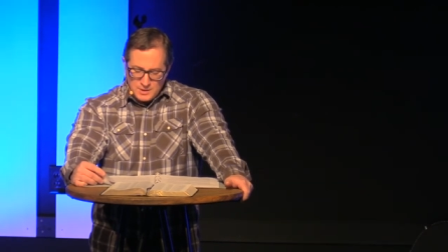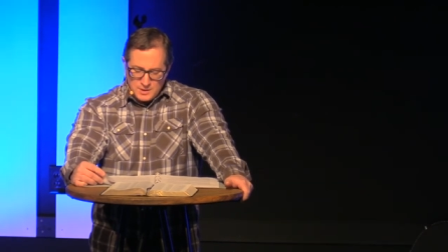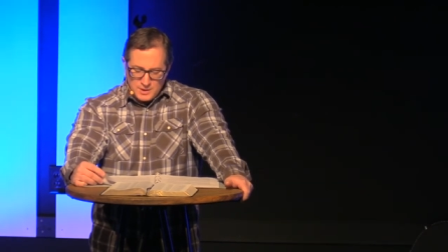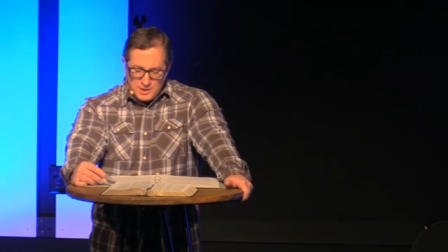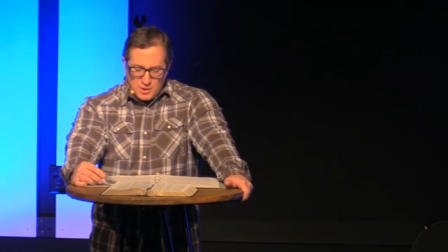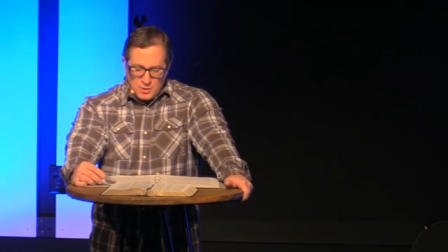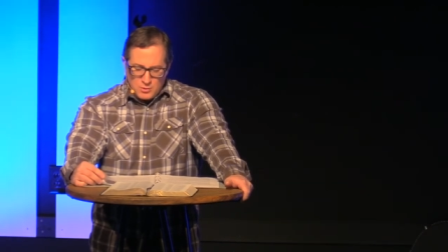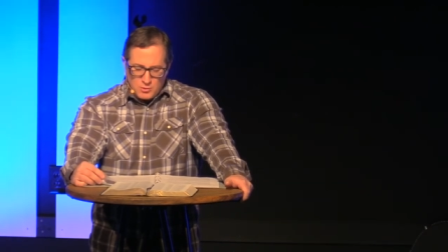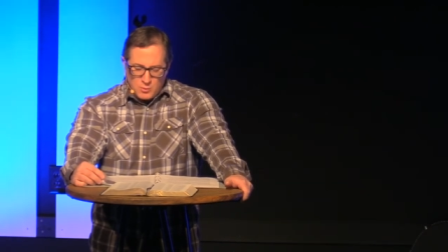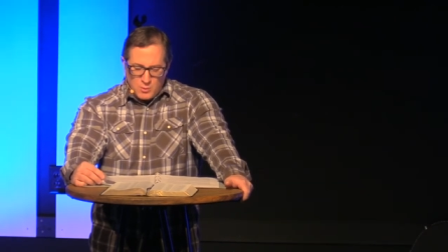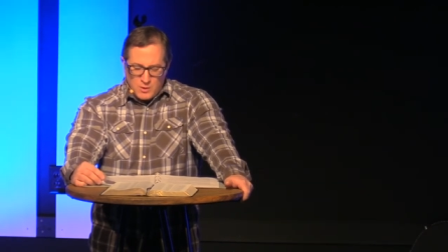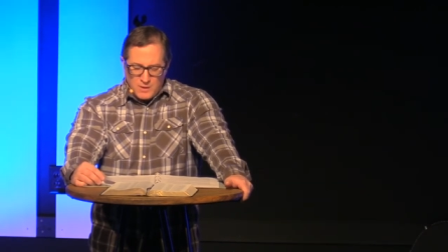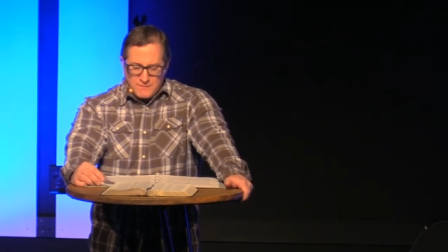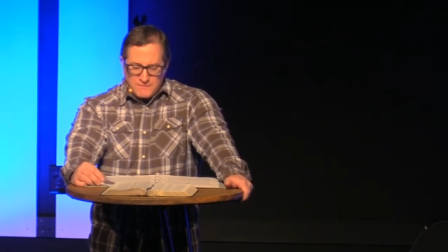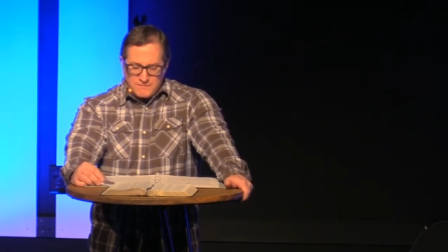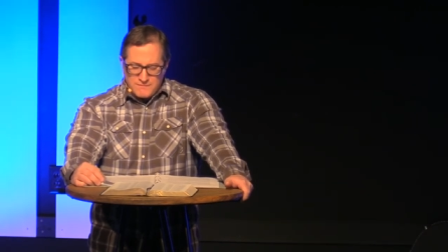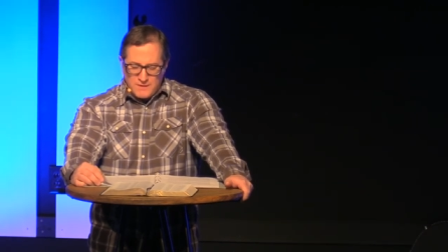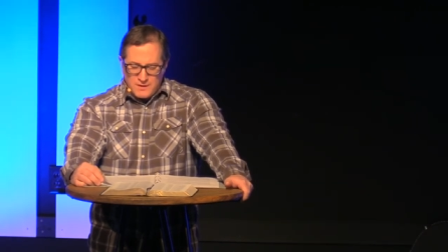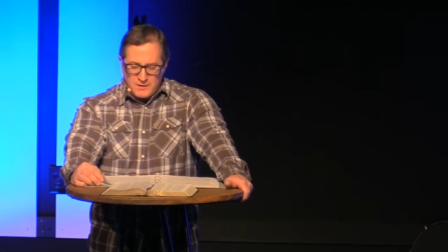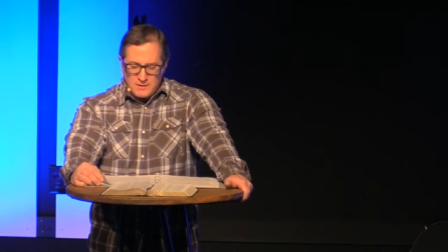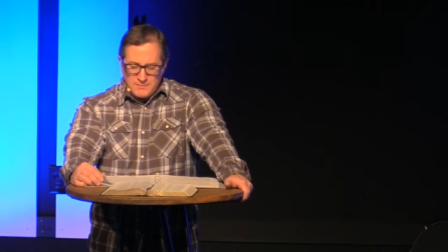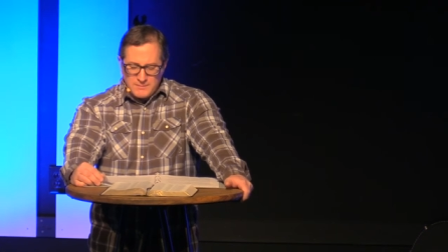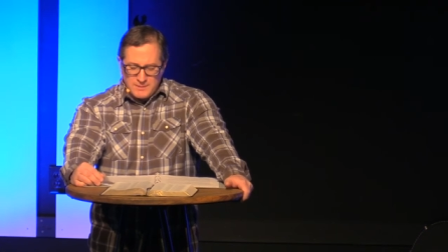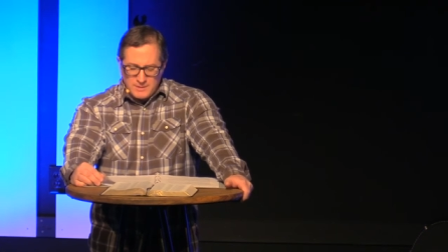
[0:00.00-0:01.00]
You know, the word
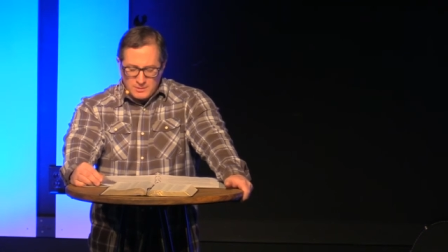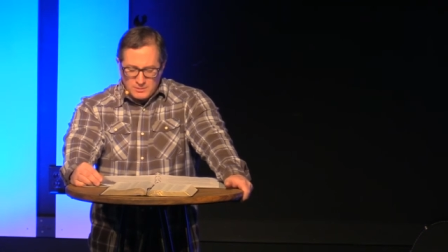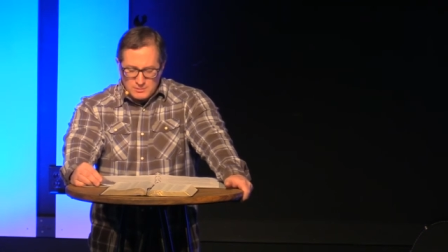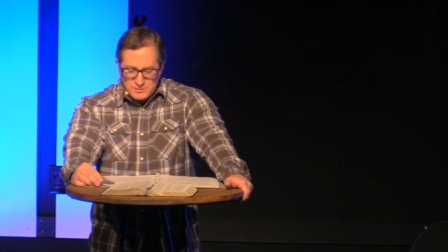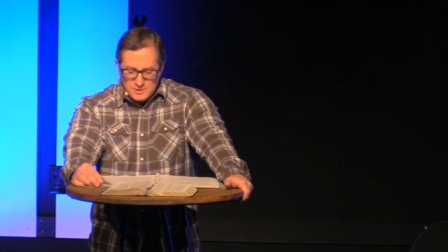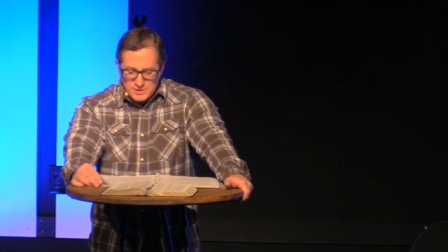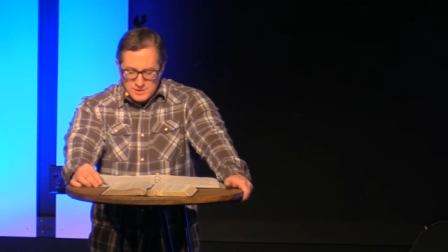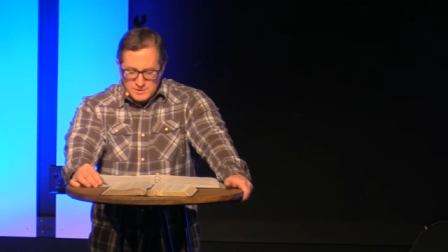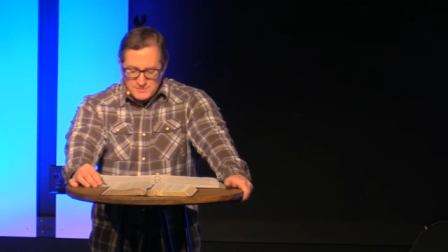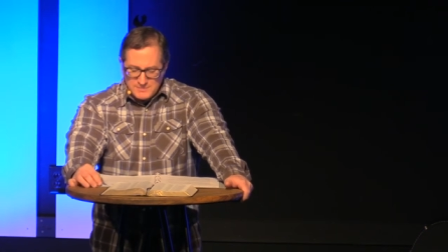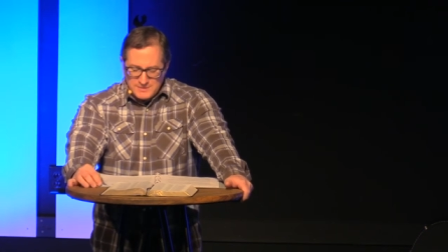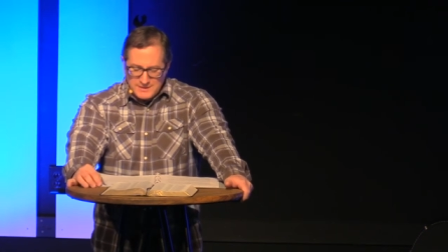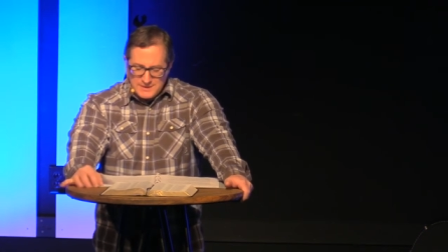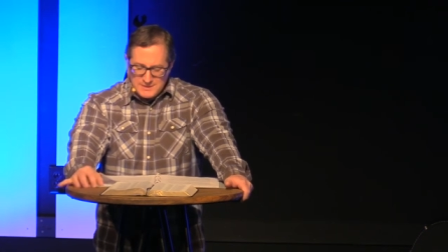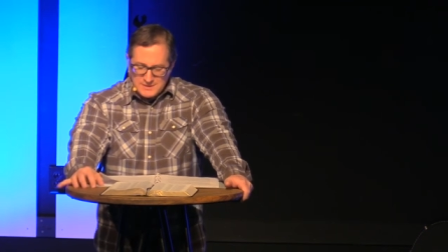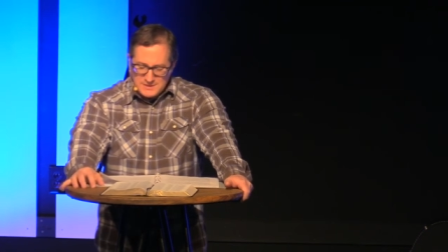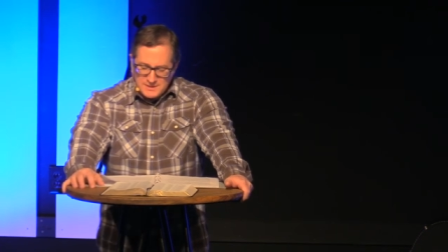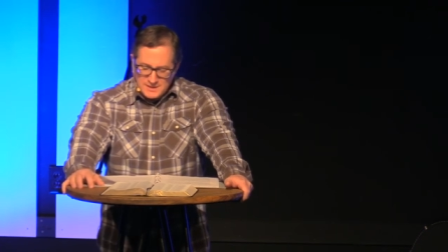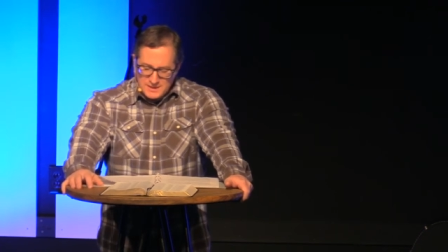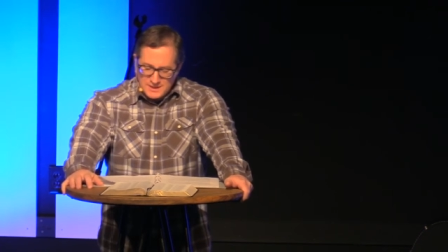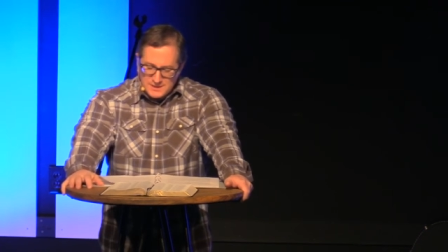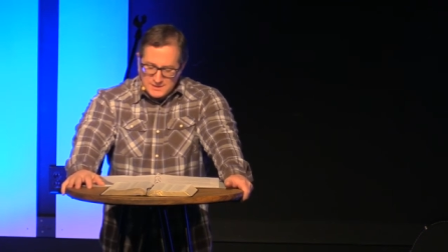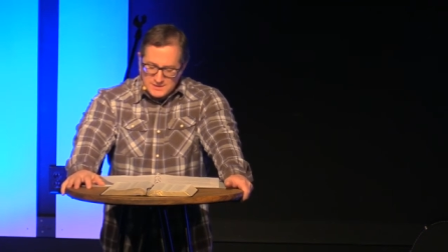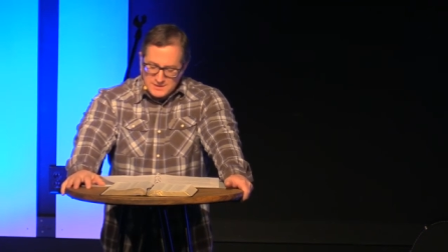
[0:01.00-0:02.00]
fundamental just
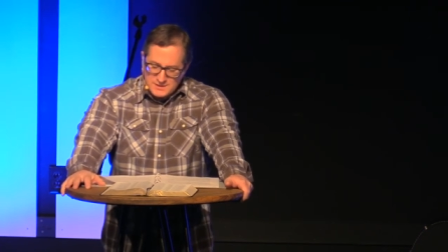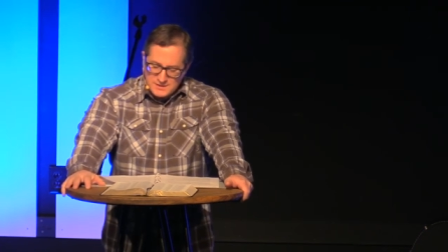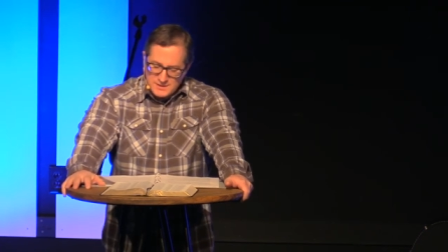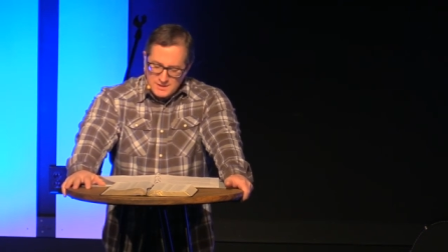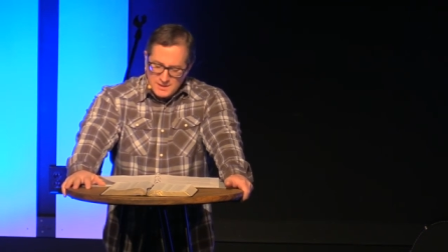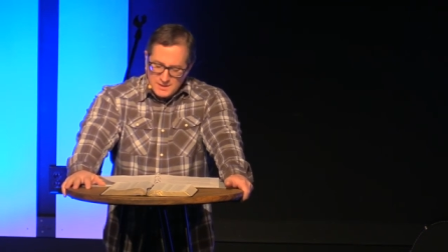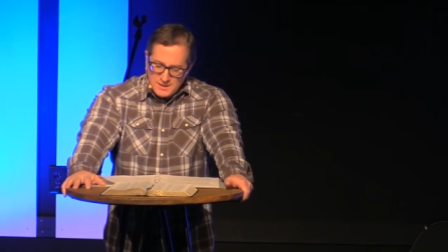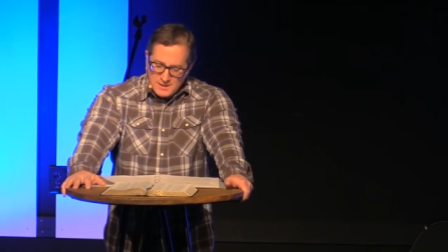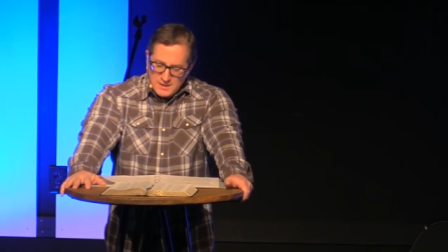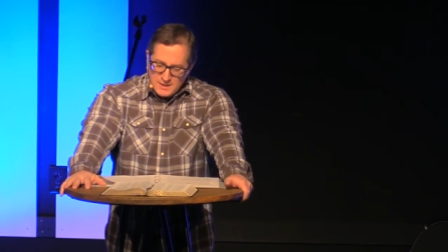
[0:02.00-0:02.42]
means this: